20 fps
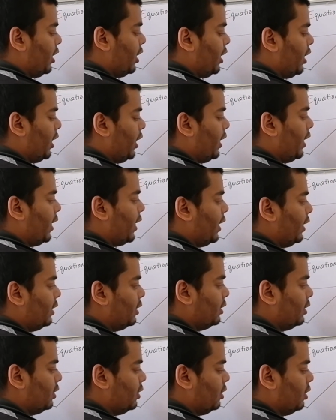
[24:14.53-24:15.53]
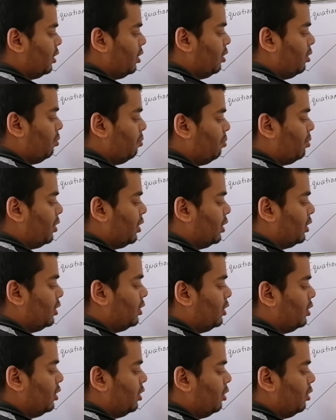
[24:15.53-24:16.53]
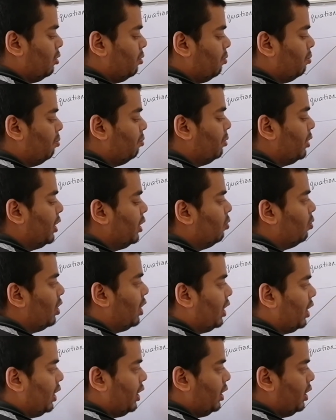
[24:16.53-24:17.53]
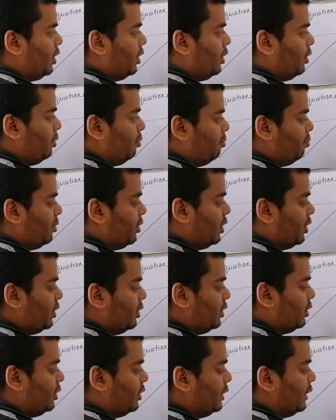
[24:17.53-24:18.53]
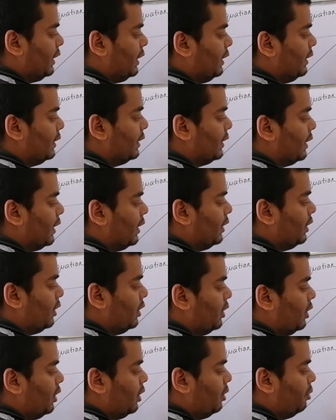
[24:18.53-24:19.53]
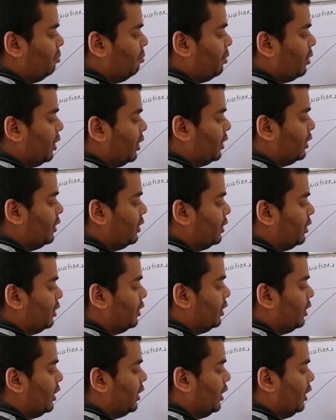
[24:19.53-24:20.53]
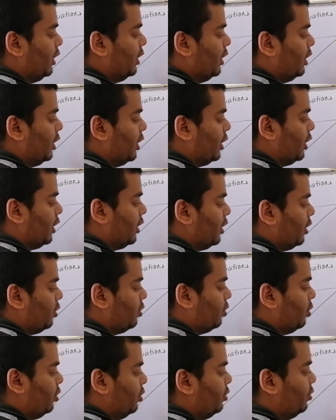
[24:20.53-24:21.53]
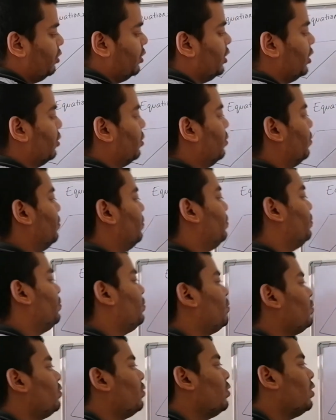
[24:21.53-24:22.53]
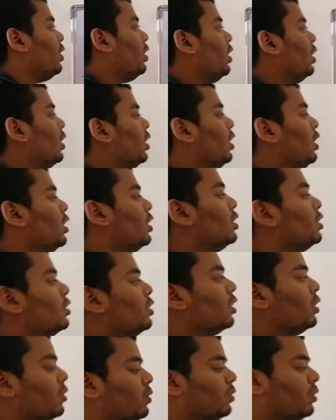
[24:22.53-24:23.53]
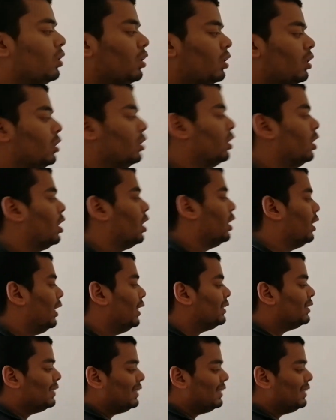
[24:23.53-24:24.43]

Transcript: ax plus by plus cz plus d is equal to 0. So let's